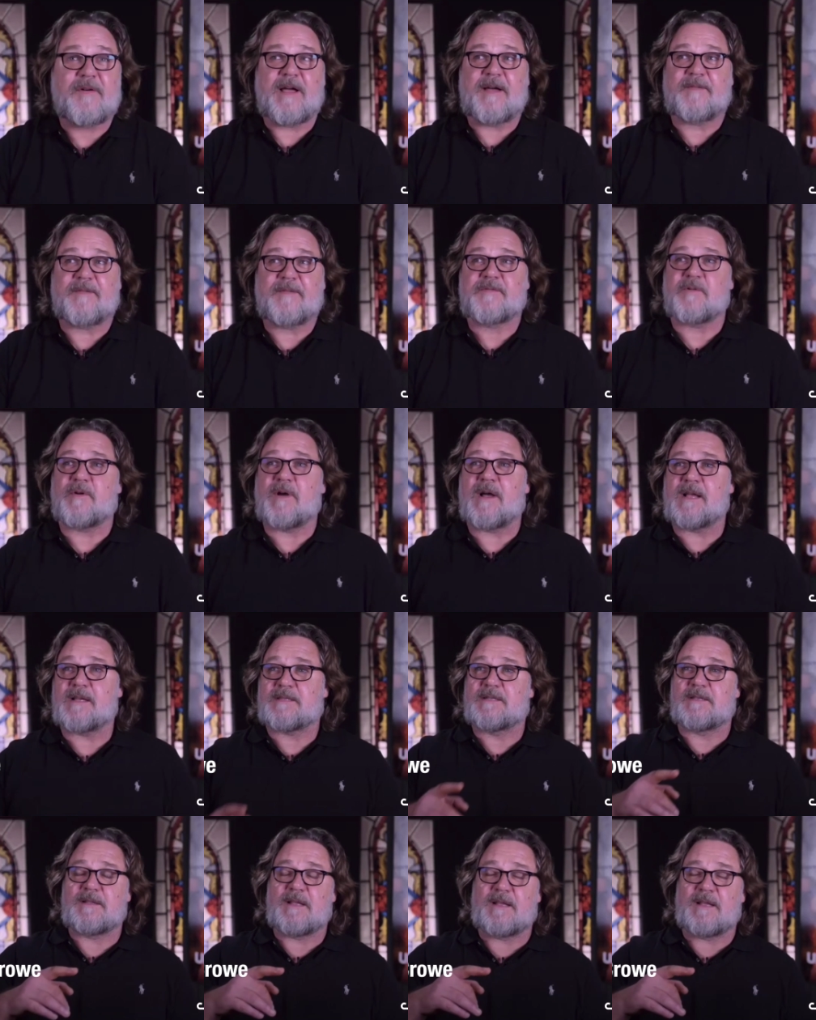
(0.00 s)
I have to ask,
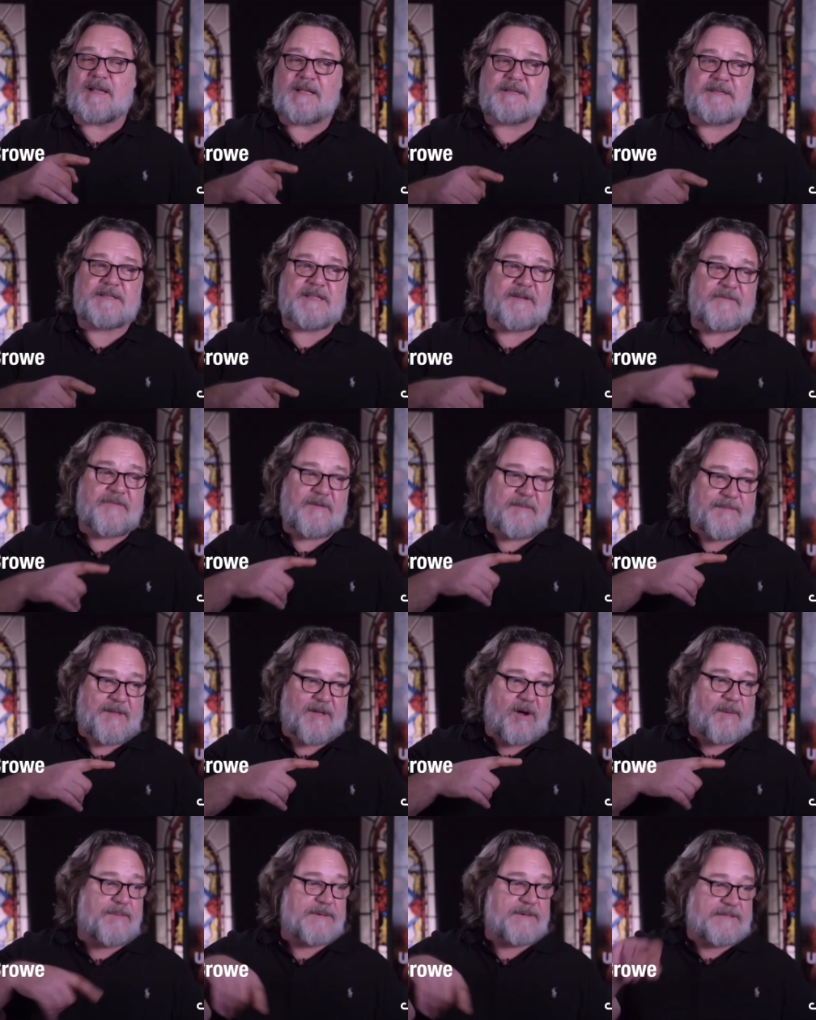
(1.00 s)
answer that from the
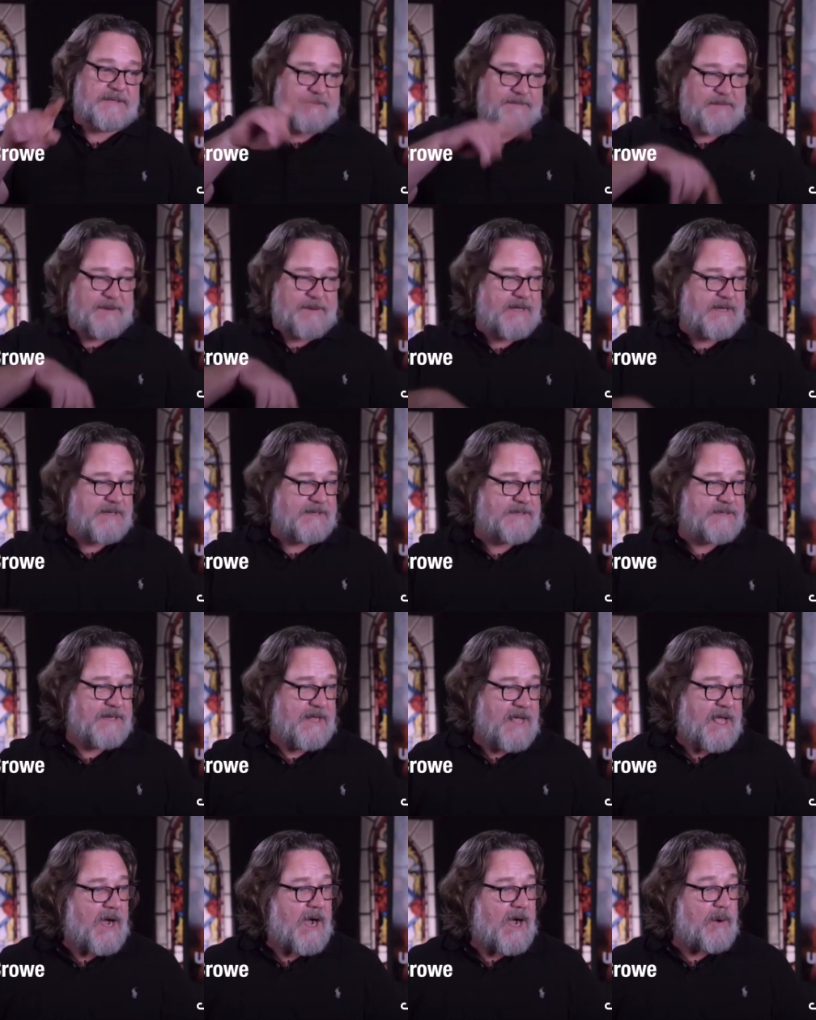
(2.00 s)
opposite, because
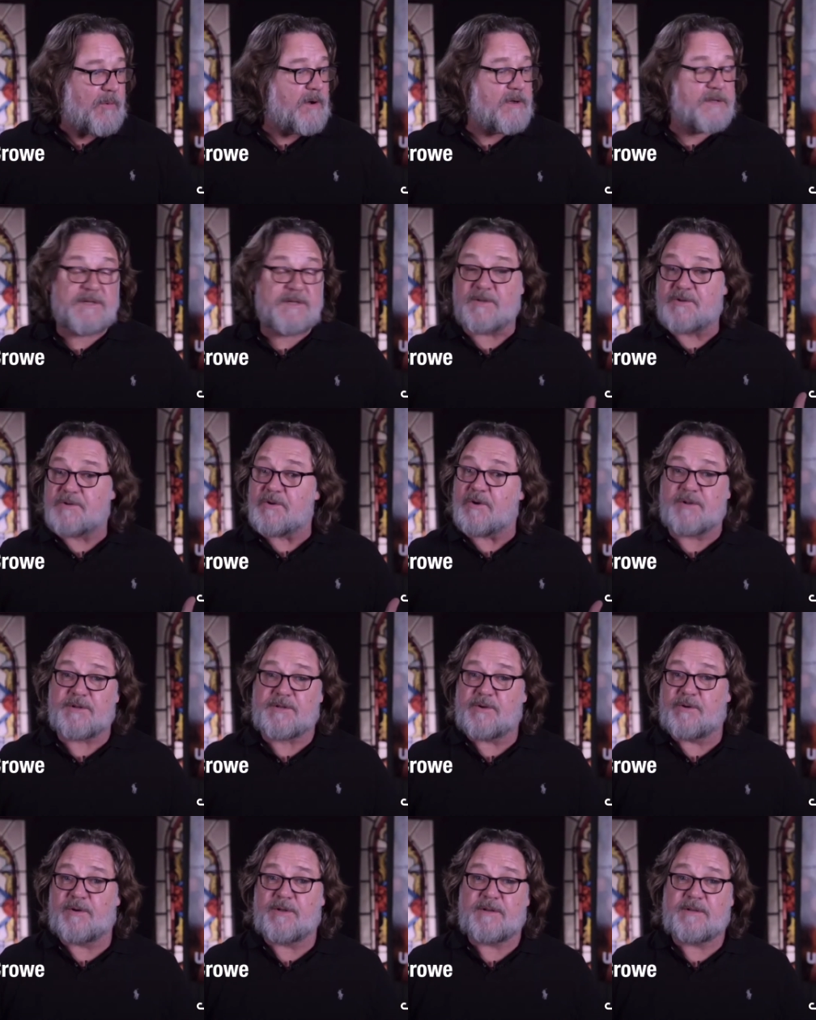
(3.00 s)
I wasn't drawn
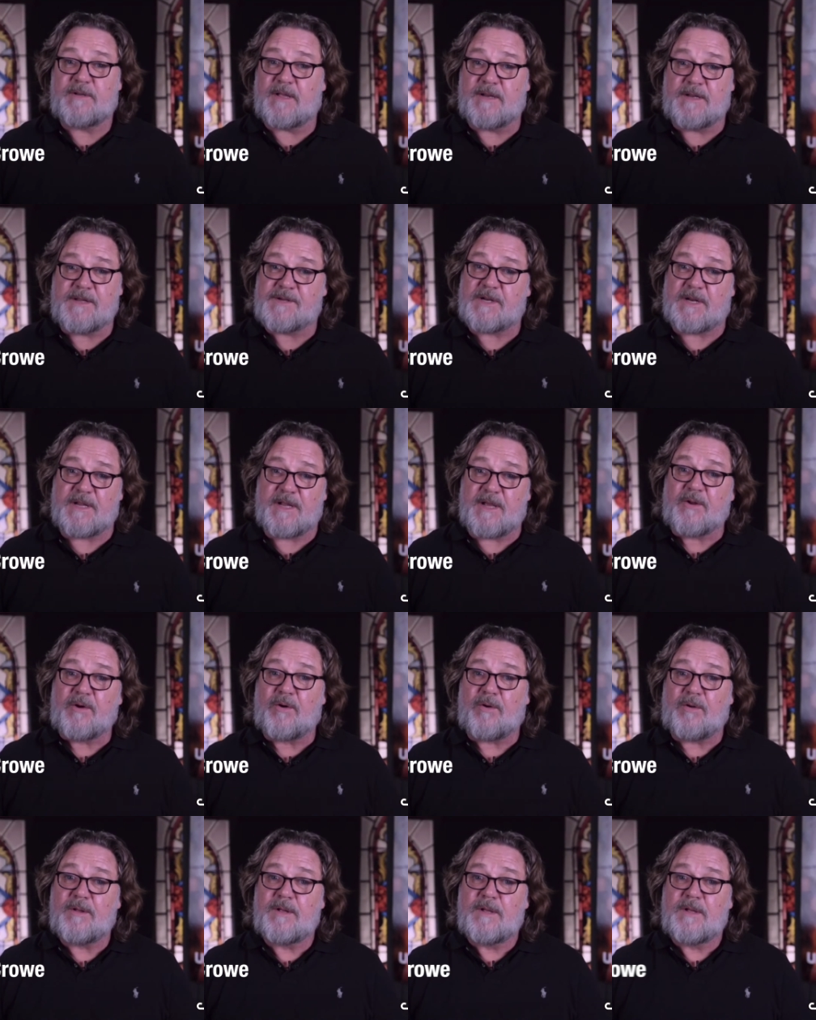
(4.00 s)
to it initially at
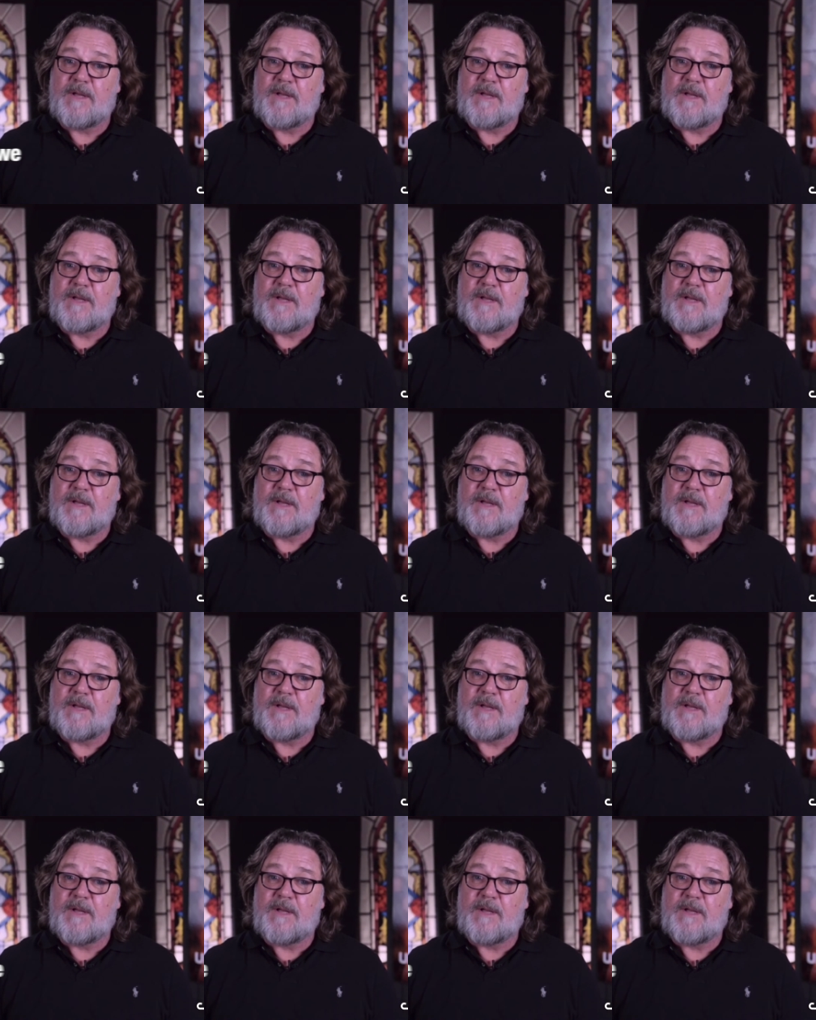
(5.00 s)
all,